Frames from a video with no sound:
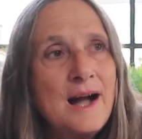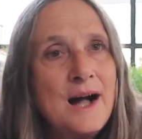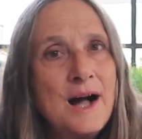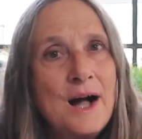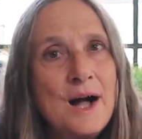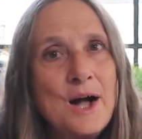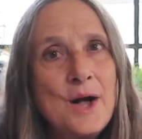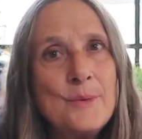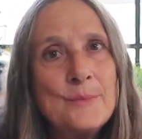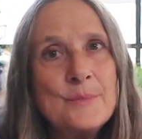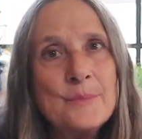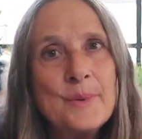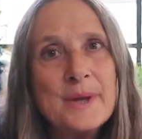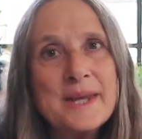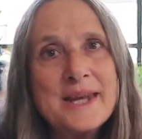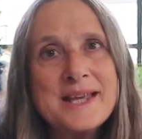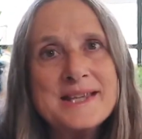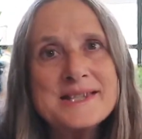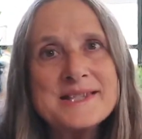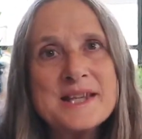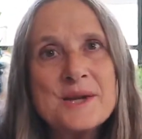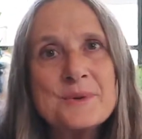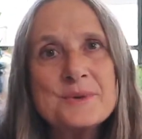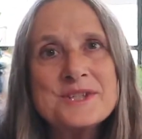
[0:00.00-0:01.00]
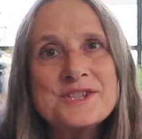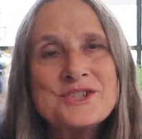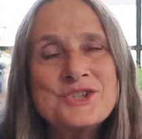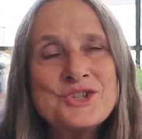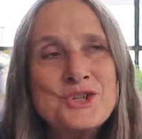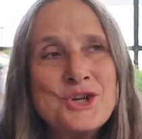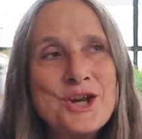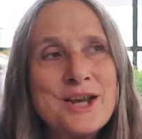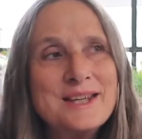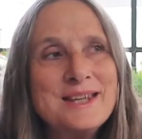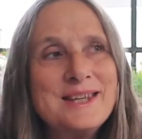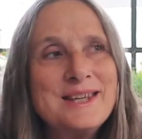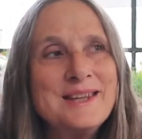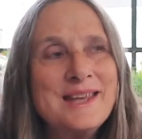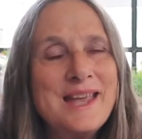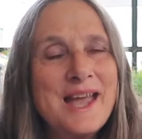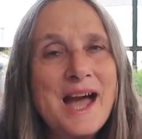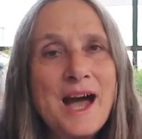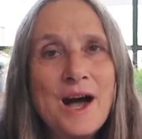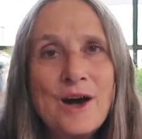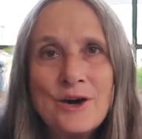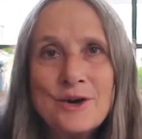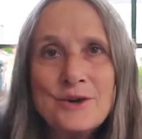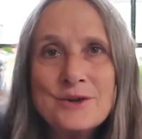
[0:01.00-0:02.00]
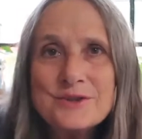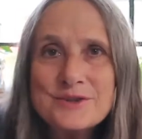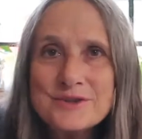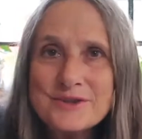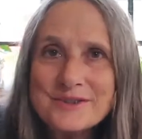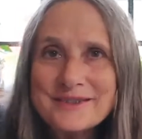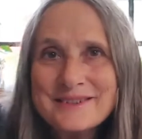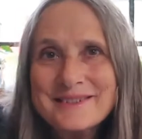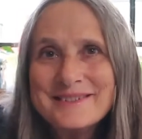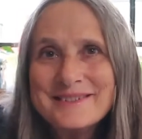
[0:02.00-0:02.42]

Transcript: Um, but as I was checking out,